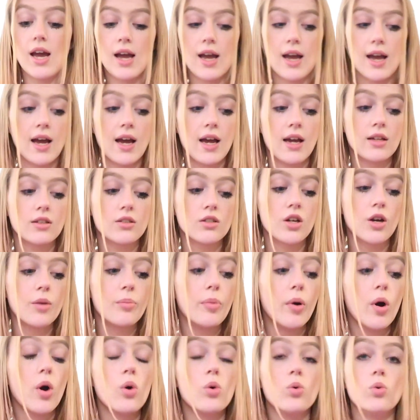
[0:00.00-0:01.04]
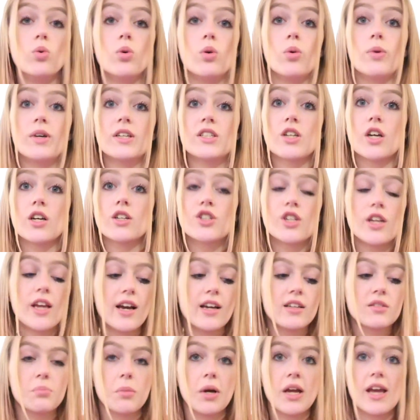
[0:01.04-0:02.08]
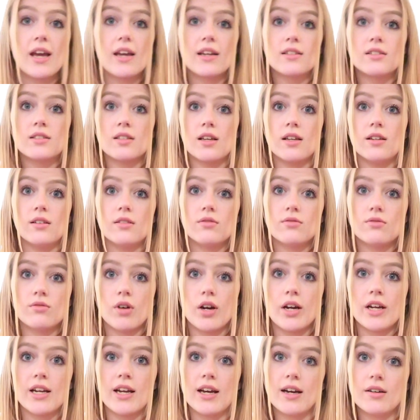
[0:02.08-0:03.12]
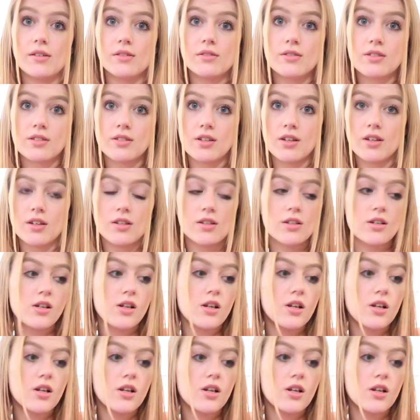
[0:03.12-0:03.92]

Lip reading: And a bowl, which actually has my eggs in right now, so